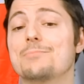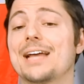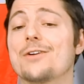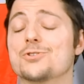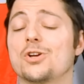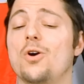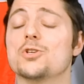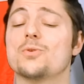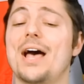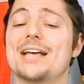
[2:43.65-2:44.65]
but Arizona
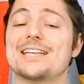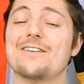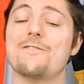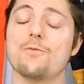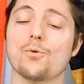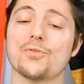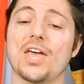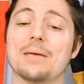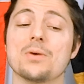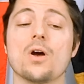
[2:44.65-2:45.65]
also has a 4th
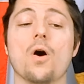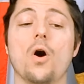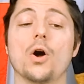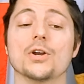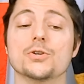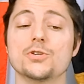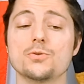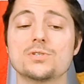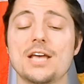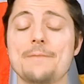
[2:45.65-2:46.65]
game on
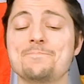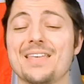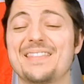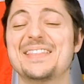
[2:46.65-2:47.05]
Tuesday.